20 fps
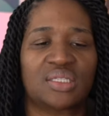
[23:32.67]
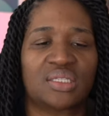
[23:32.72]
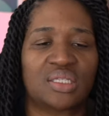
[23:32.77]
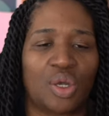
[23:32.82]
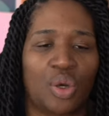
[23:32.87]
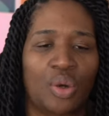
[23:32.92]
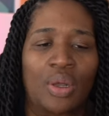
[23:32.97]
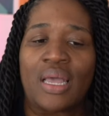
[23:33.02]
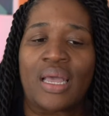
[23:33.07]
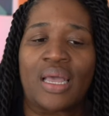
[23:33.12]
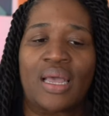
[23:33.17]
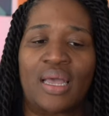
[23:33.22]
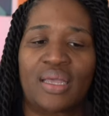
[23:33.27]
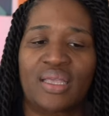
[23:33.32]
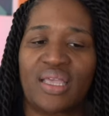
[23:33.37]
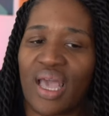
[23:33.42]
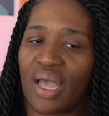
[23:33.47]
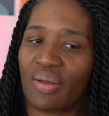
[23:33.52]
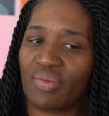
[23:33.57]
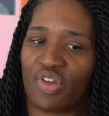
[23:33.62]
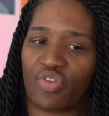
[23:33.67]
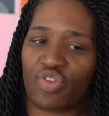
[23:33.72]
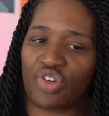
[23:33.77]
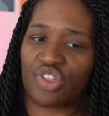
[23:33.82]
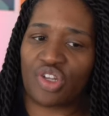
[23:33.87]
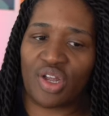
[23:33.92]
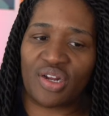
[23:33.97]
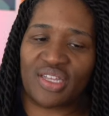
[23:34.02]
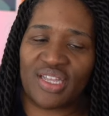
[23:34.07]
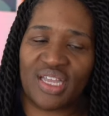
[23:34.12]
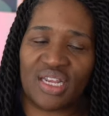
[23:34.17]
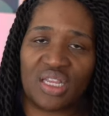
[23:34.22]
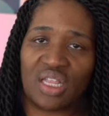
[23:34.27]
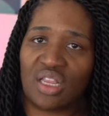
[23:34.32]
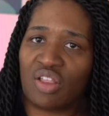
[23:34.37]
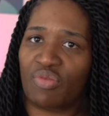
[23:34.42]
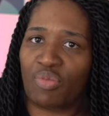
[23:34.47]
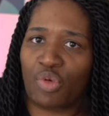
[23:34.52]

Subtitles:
So yeah, if we're starting to get a little